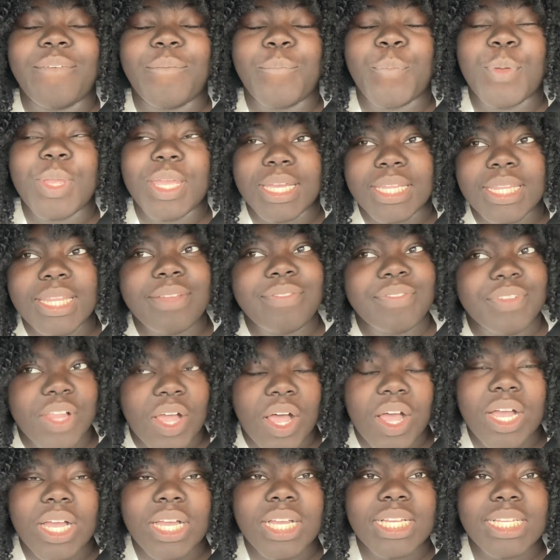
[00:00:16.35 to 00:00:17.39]
weekly
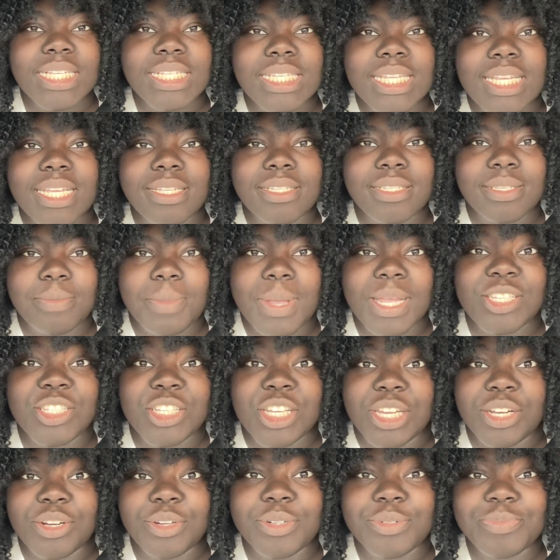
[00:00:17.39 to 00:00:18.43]
vlogs into my
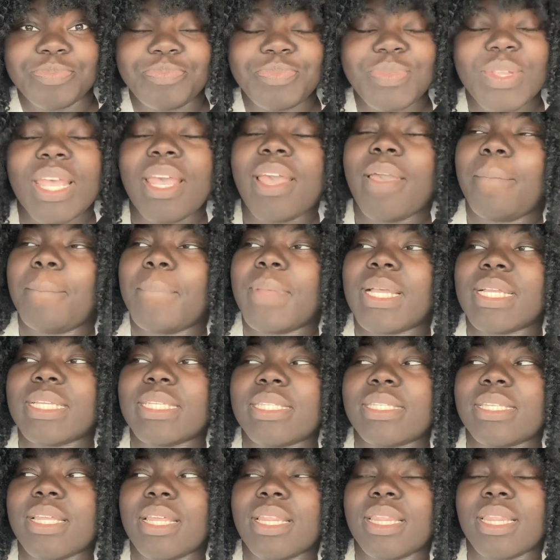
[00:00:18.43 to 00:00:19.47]
channel
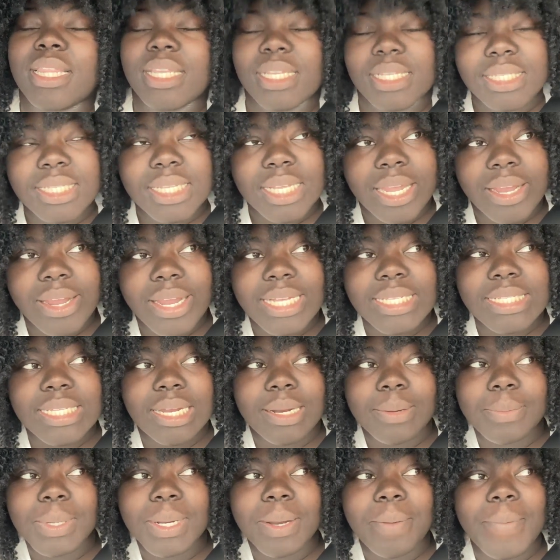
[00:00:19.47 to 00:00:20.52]
because this year I said
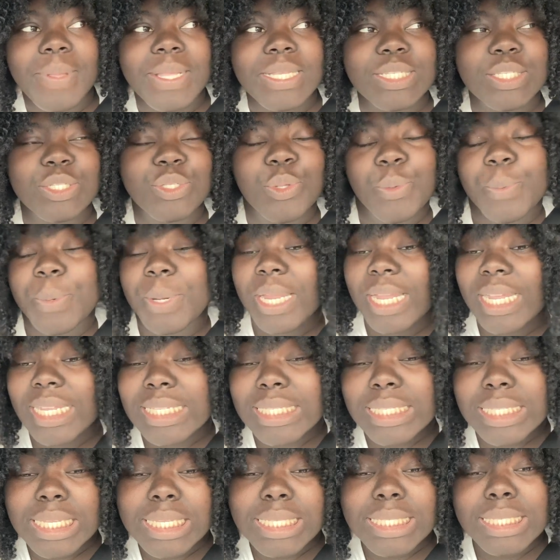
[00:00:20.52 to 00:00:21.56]
I'm gonna be super
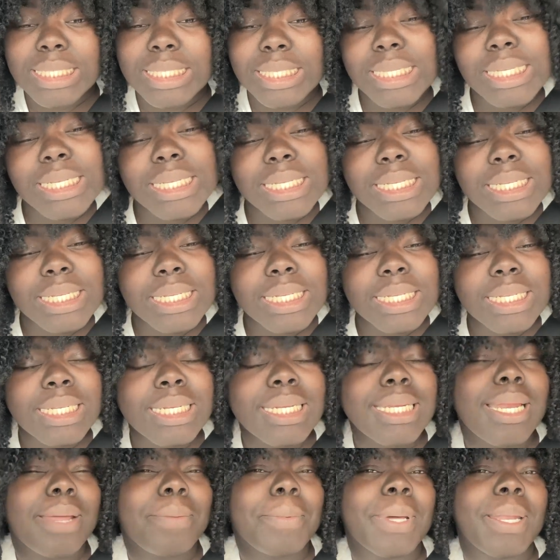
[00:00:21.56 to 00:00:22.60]
consistent
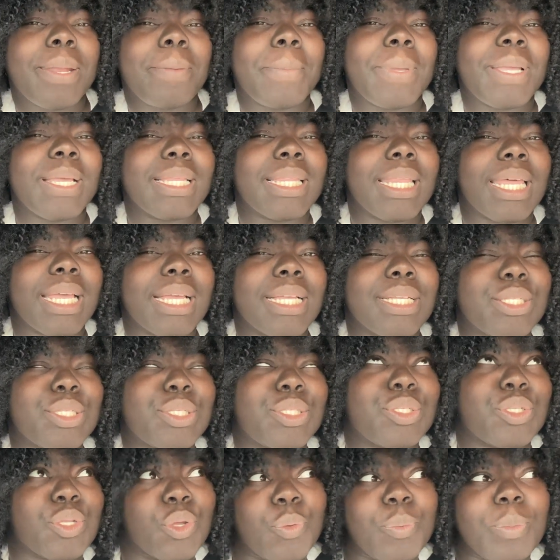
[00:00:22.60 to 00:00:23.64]
and I'm gonna be like
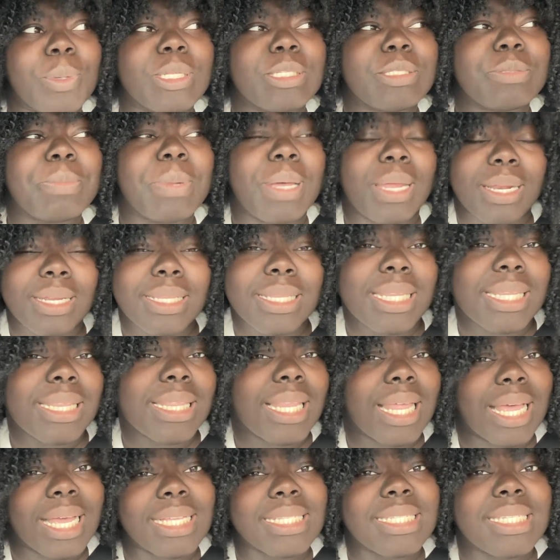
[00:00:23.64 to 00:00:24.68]
so much better than
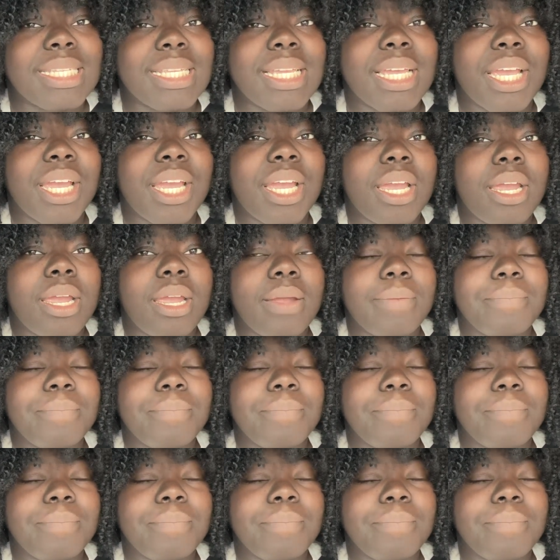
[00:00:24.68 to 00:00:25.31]
last year.